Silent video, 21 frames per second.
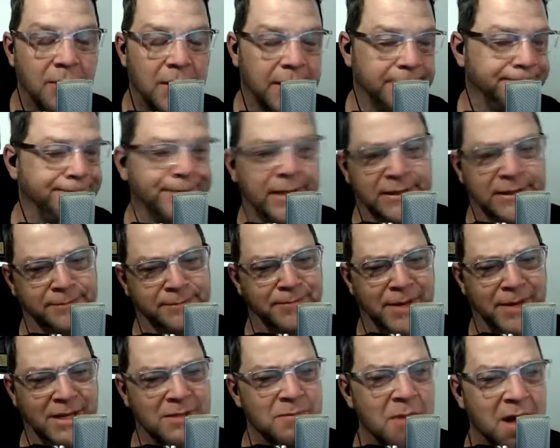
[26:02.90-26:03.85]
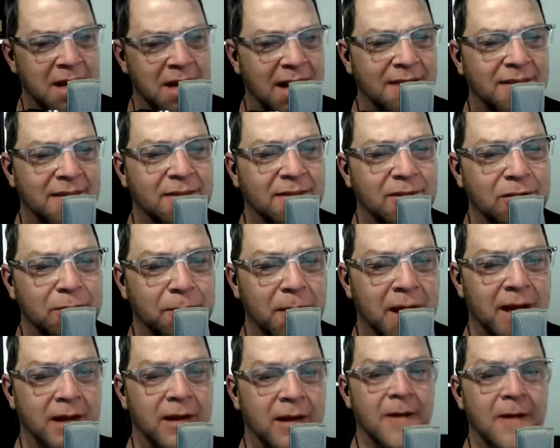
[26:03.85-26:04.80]
I'm like, best money I've ever
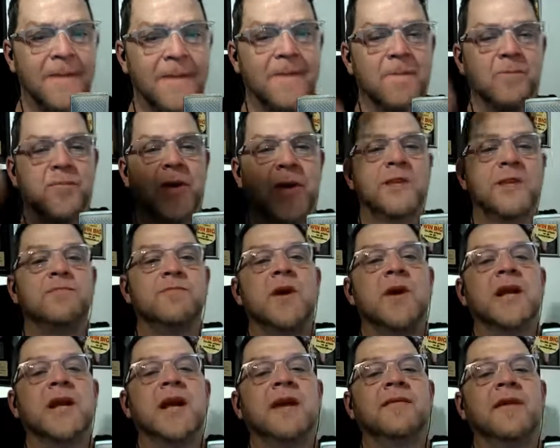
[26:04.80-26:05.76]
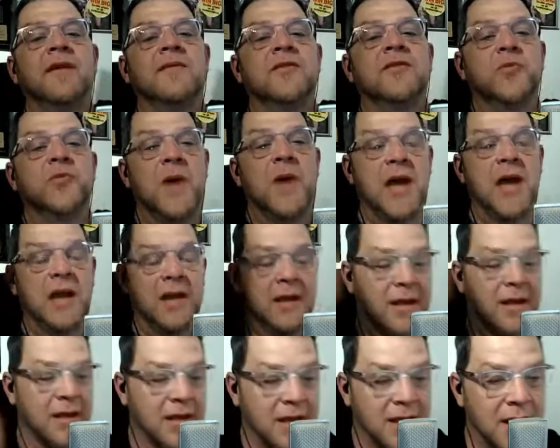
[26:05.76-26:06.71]
spent. Best money I've ever spent.
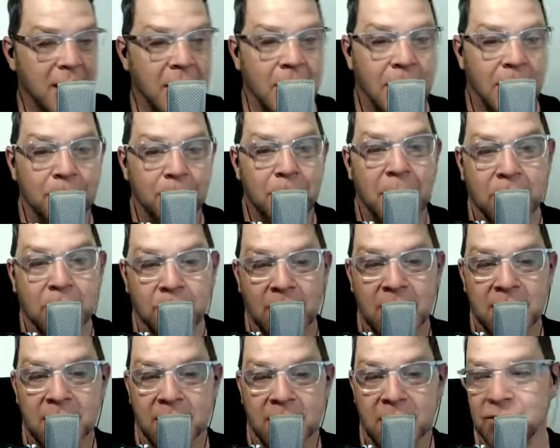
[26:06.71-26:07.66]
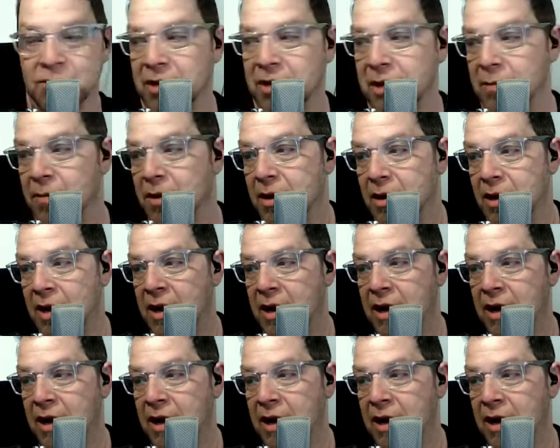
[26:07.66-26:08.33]
Bike rides like a dream.